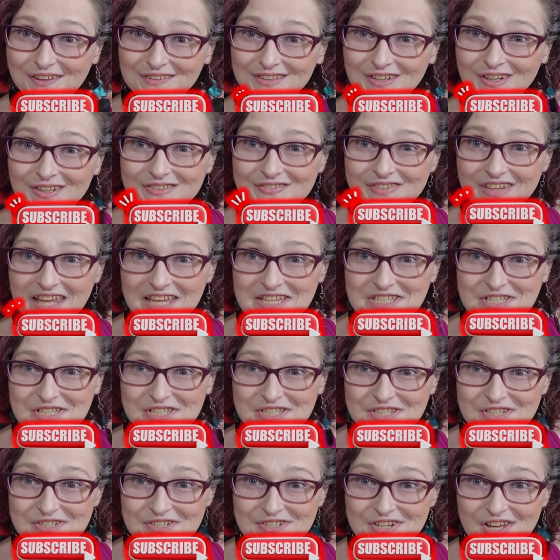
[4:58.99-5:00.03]
Notifications
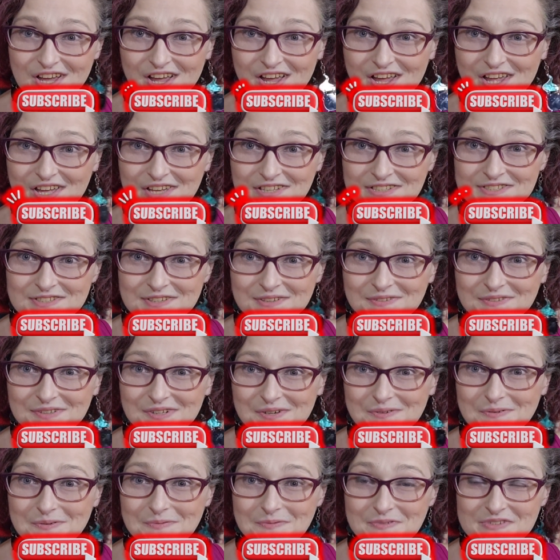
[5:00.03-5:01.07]
turned on so you
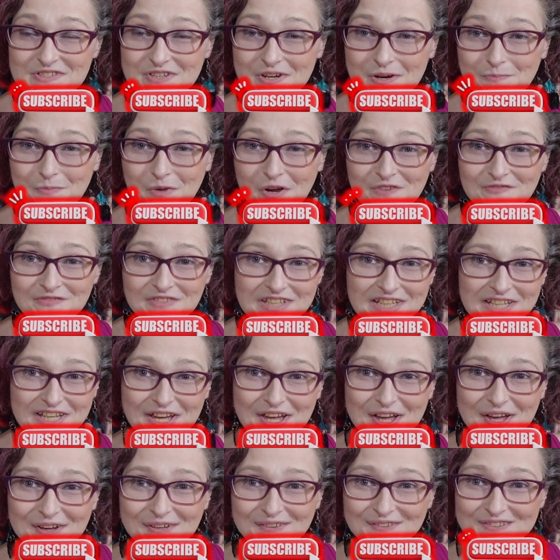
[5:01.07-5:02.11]
know when we drop our
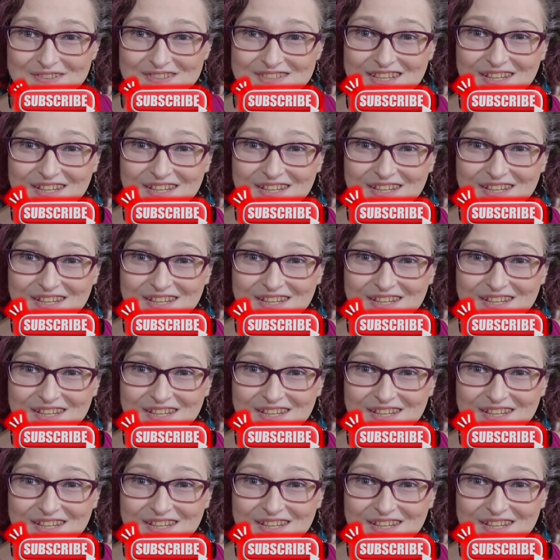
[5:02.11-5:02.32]
videos.